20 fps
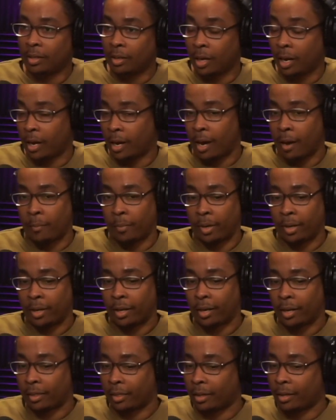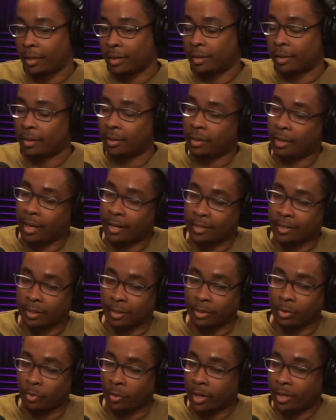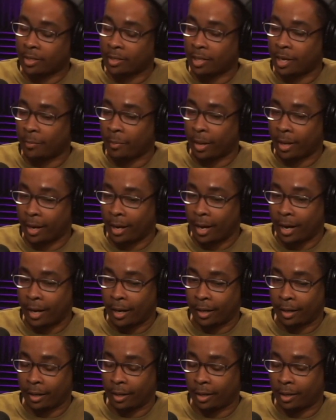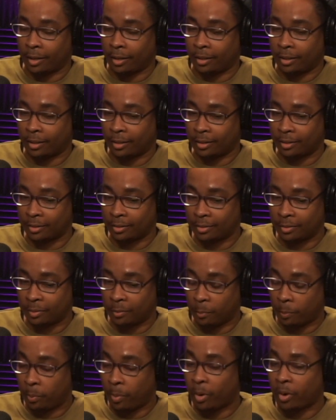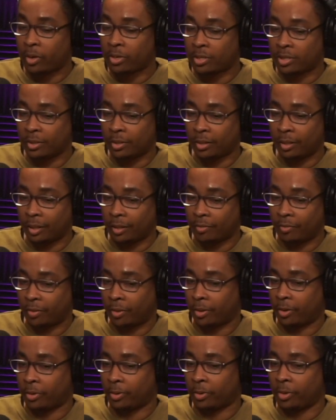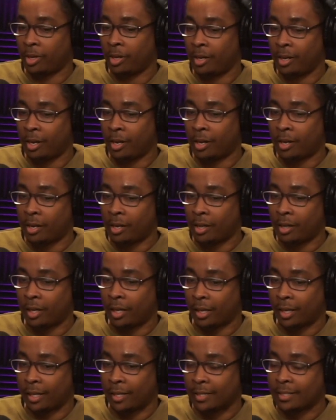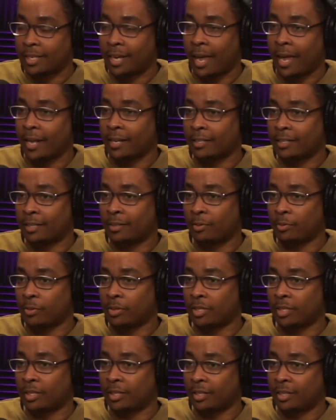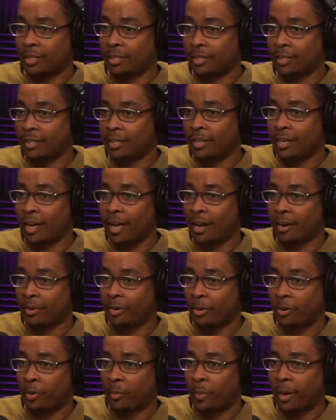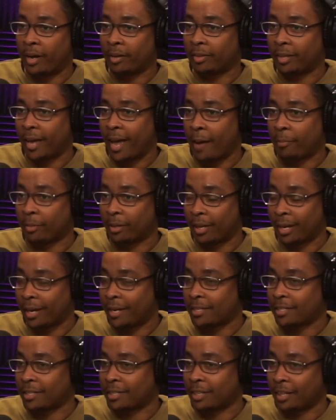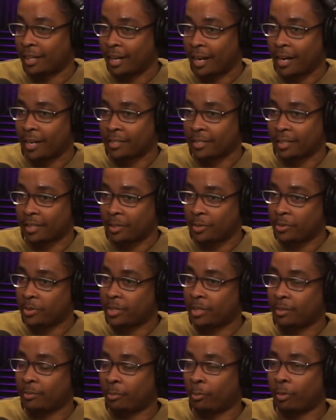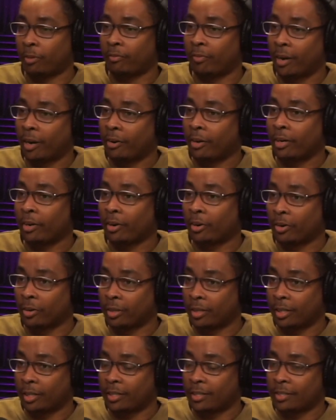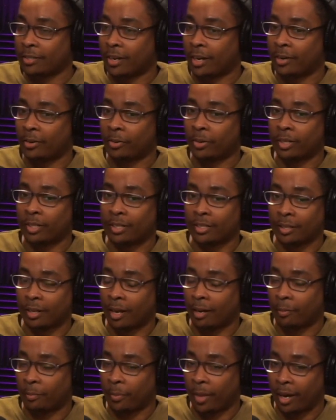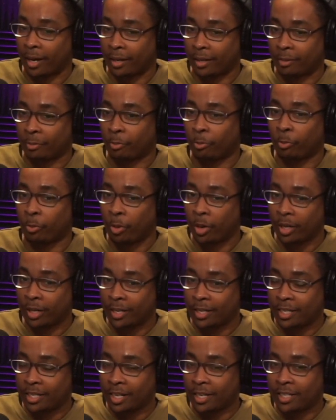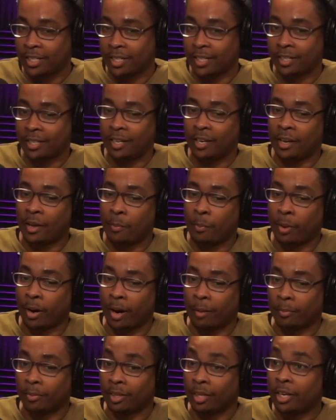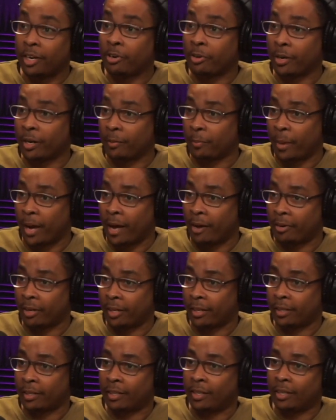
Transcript: Yeah. I mean, and I think that's a great step. Like I personally feel the intent was good. I don't know about the application and execution. We're very early, so I'm not going to really judge it, but I'm leery about it.